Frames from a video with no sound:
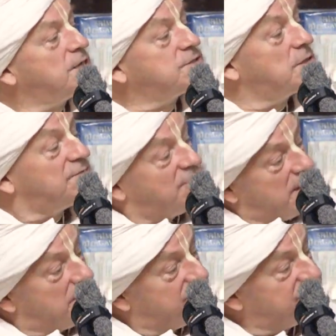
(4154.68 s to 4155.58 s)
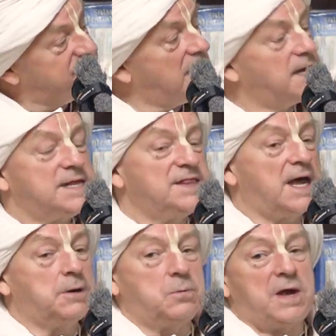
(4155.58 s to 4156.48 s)
So if we understand in
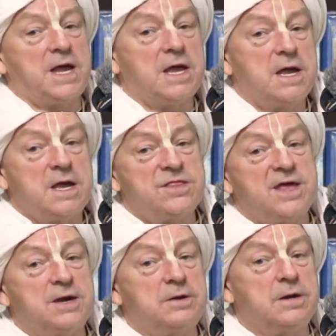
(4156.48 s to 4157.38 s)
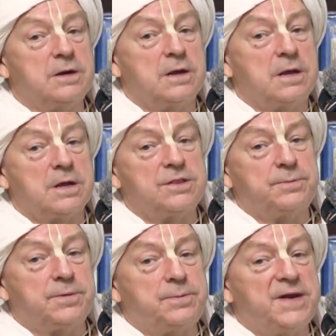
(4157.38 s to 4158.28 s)
that way, then the
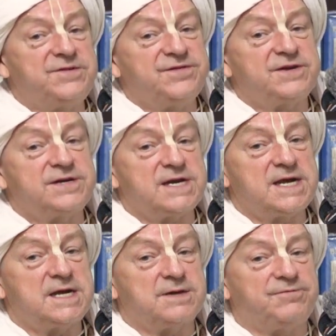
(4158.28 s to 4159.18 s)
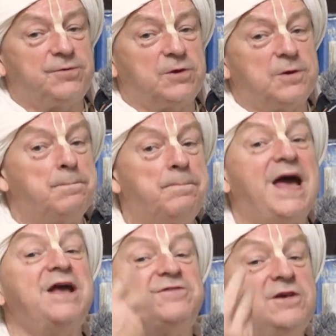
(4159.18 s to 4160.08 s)
propensity for
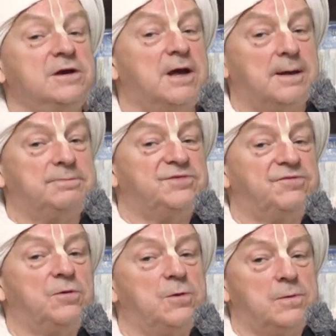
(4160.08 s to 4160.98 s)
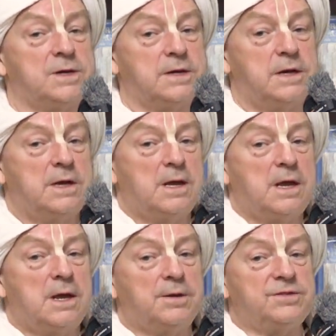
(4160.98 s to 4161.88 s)
compassion comes forward.
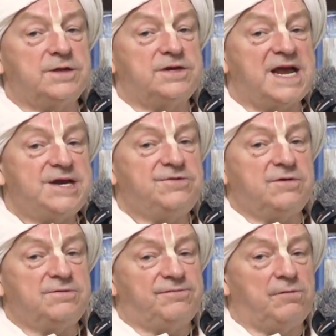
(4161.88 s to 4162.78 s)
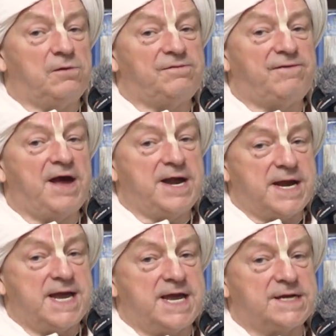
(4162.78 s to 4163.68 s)
The danger of
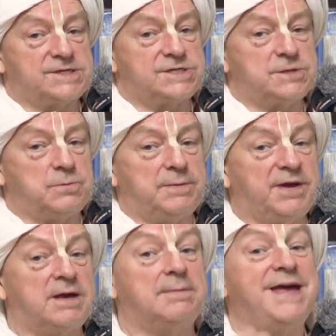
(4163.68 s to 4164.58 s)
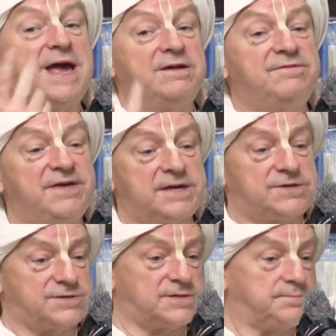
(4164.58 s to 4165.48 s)
fault-finding is that we become
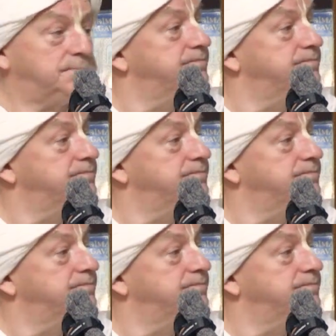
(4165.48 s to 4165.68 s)
envious.